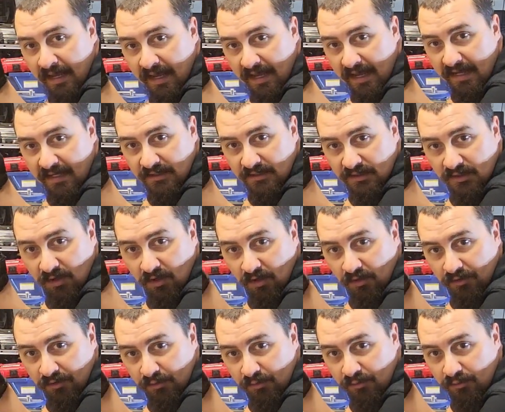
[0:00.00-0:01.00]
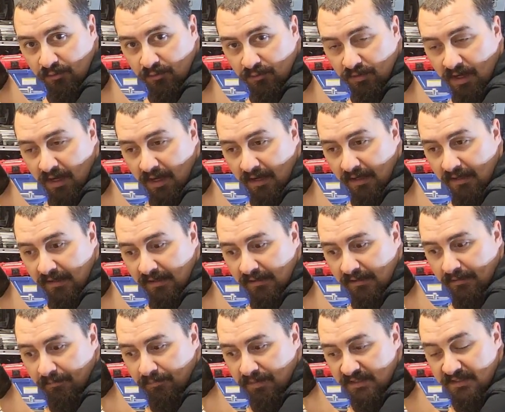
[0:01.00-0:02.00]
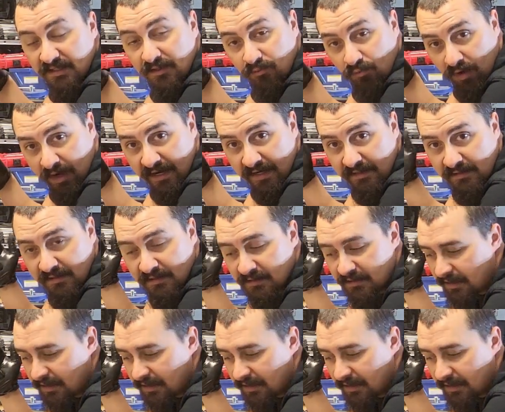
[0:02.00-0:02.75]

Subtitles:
Has all new piston rings.